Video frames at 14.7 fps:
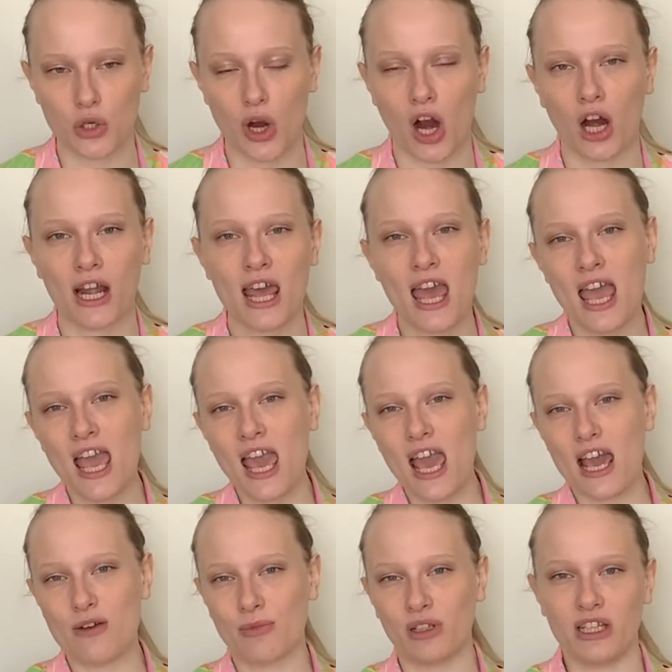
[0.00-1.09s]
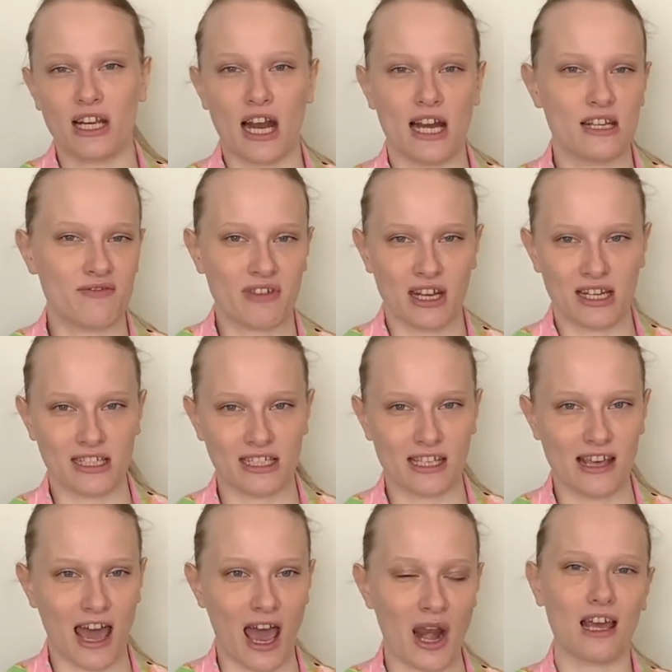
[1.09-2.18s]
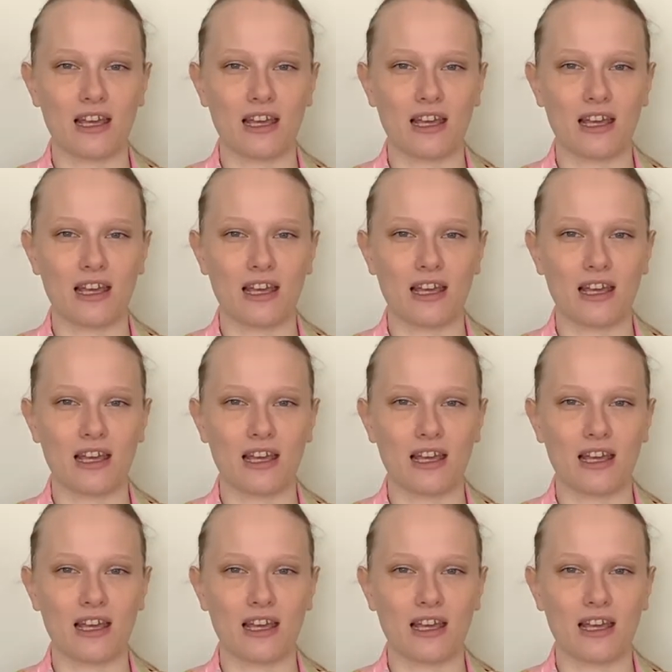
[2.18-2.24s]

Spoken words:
art, and really kind of get into that.